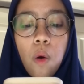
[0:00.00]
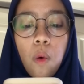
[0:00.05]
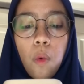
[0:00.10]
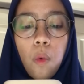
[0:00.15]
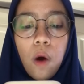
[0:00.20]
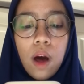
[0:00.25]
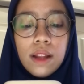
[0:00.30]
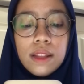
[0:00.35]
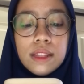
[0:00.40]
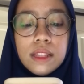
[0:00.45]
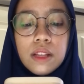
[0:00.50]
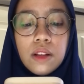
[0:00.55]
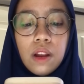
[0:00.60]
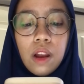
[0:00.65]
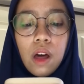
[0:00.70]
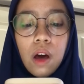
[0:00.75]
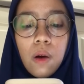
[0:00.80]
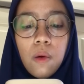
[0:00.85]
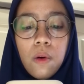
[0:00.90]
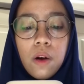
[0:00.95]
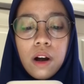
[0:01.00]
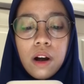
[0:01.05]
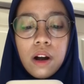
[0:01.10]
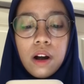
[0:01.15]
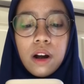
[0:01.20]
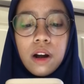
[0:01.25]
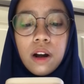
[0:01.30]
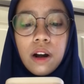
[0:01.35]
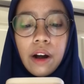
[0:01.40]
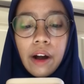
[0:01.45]
on the
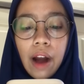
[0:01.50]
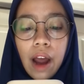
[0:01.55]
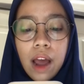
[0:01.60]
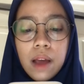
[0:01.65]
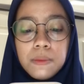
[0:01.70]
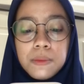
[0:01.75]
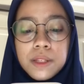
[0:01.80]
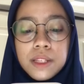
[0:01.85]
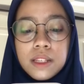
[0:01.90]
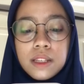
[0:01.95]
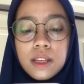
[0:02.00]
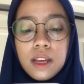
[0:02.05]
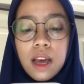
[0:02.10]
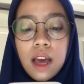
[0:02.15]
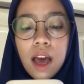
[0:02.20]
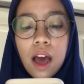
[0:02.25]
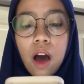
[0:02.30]
lower ribs